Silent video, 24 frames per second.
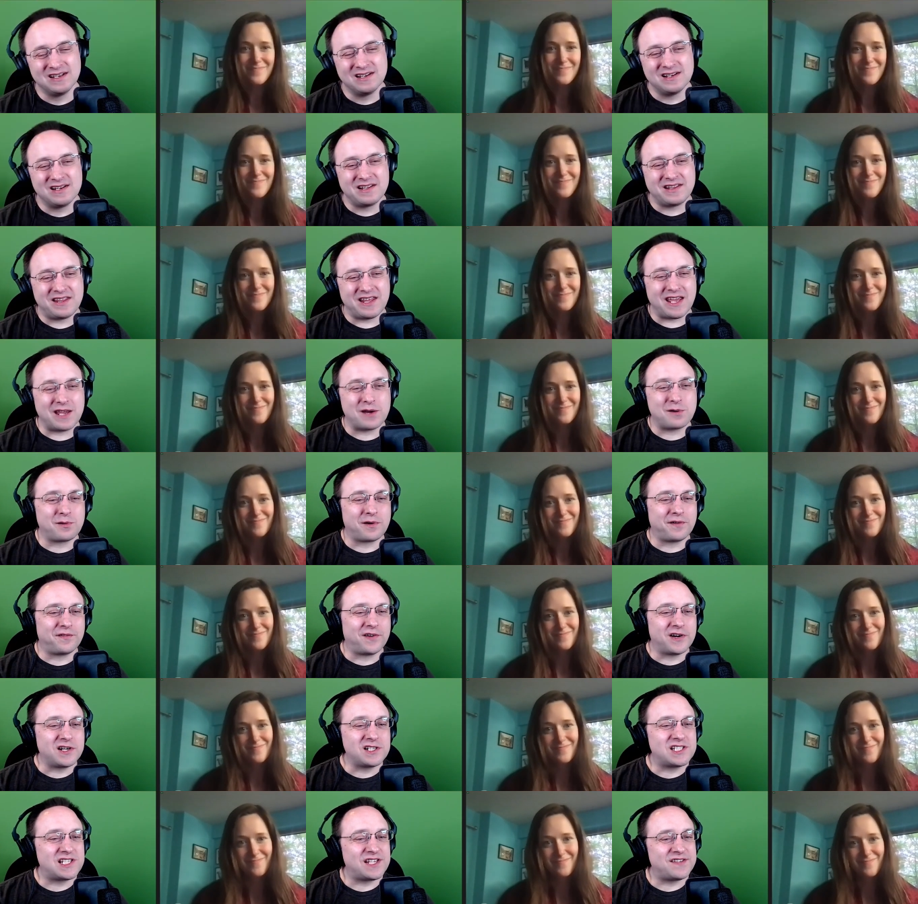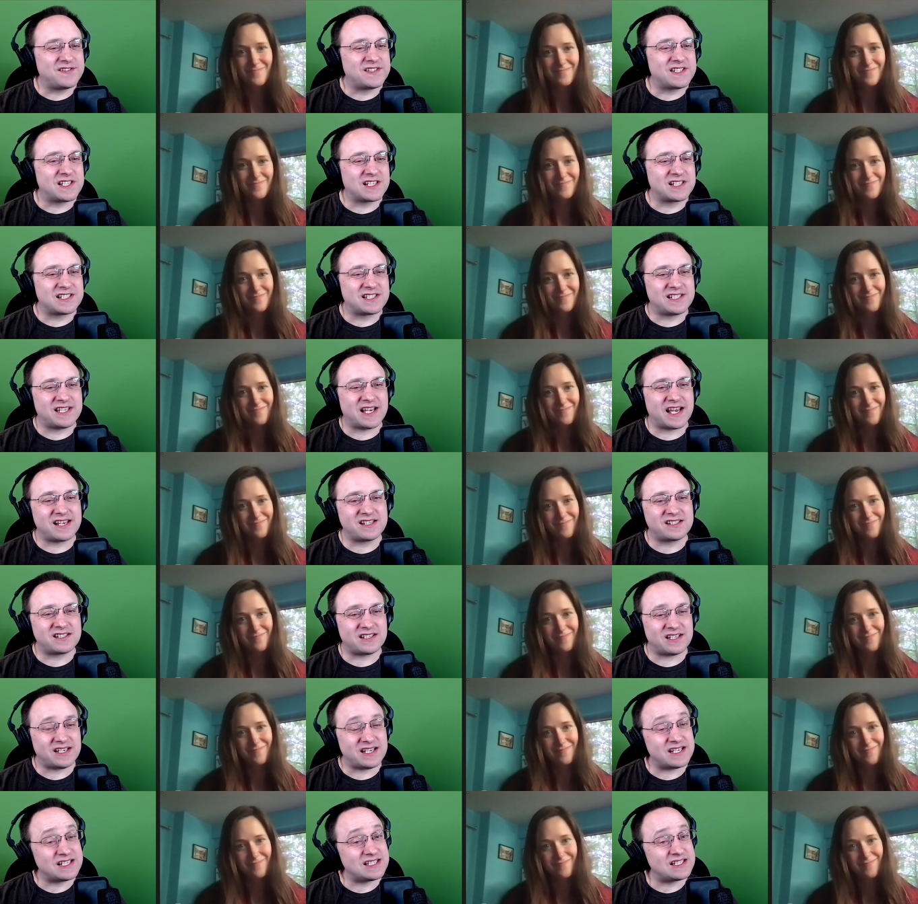Speaker 1: The reverse of success
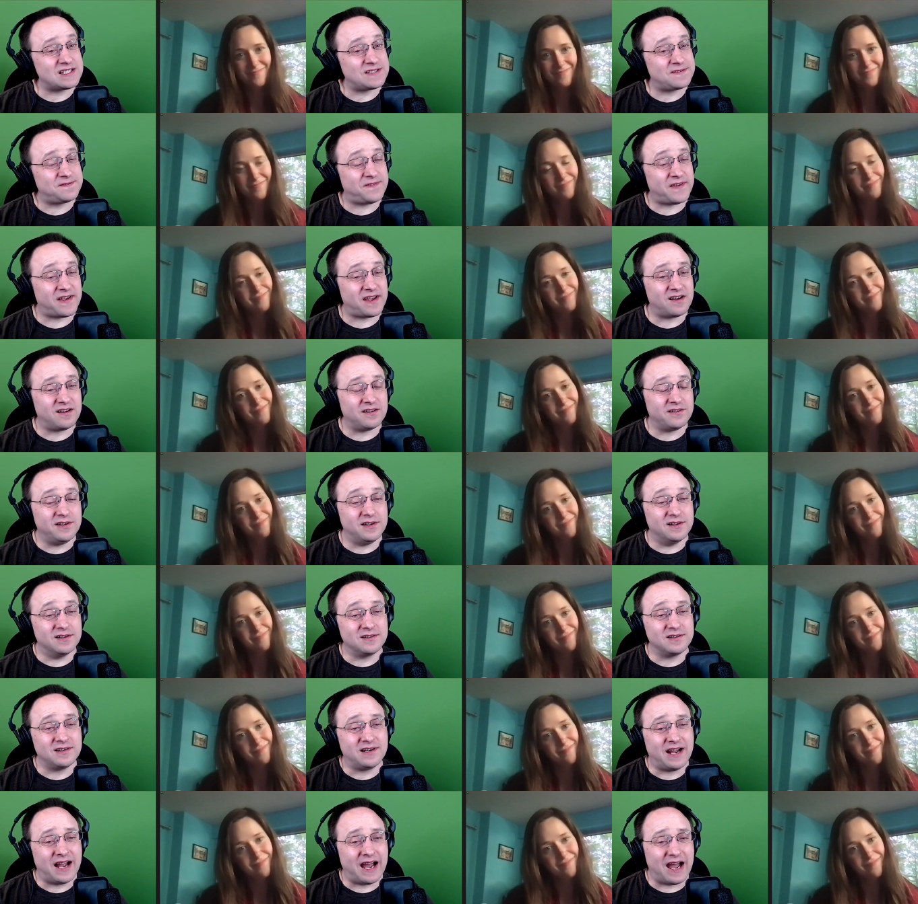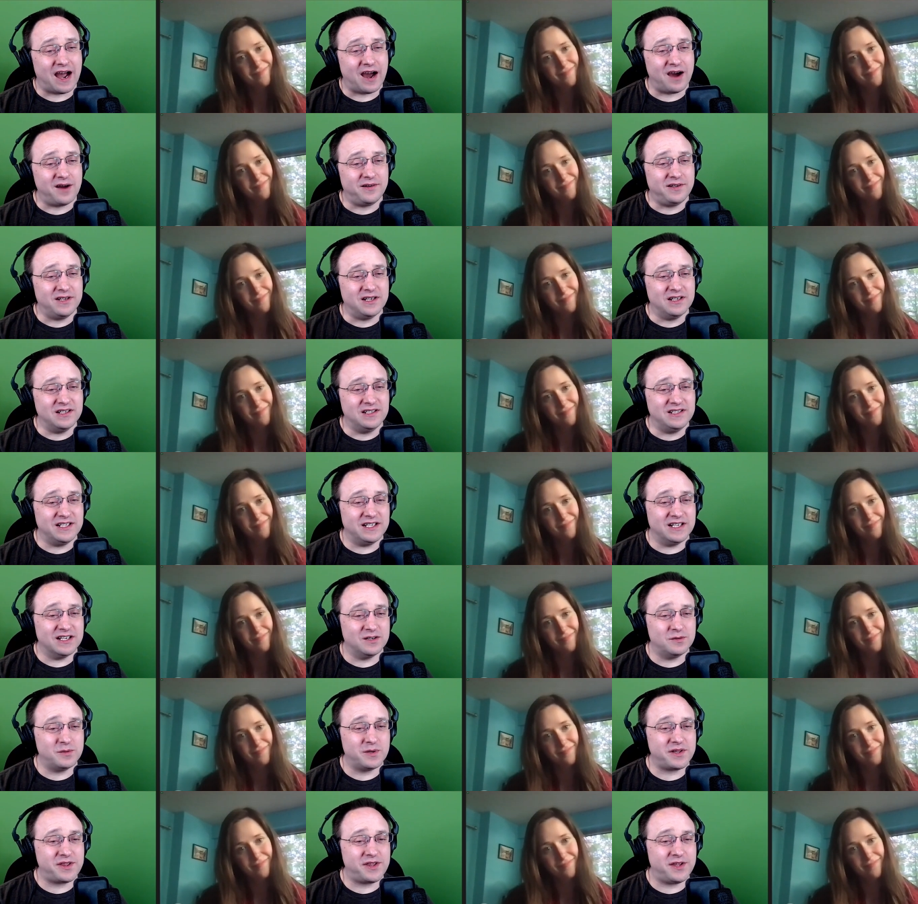is failure. How do you deal
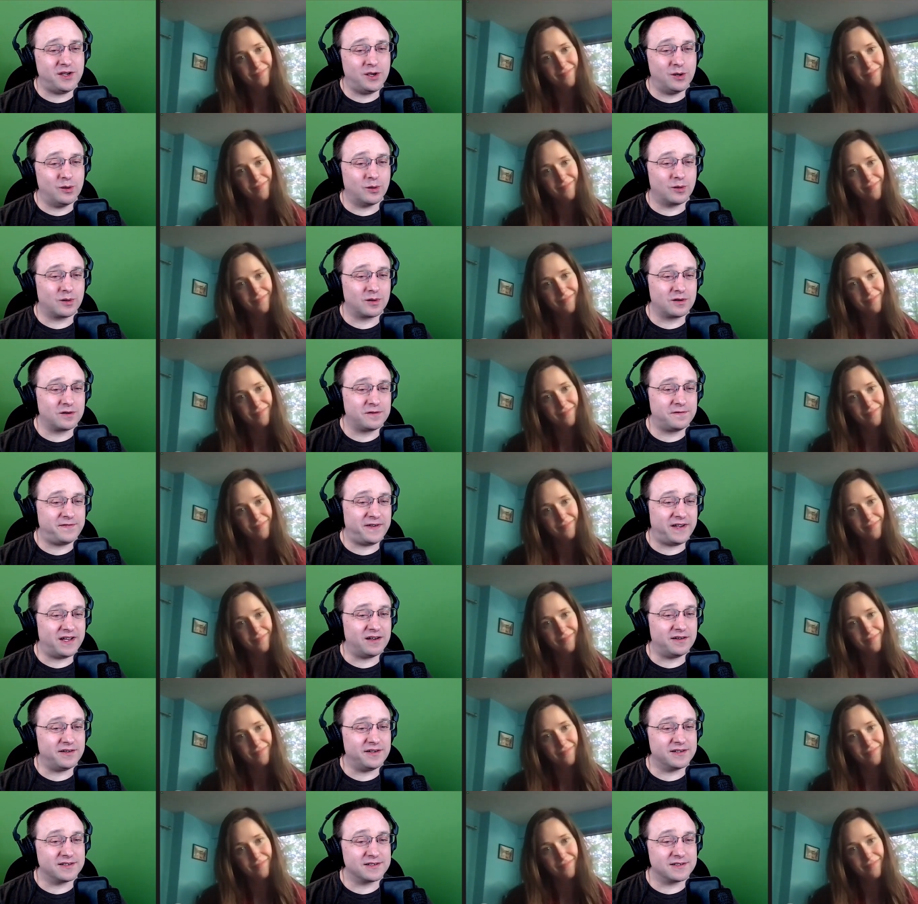with your failures?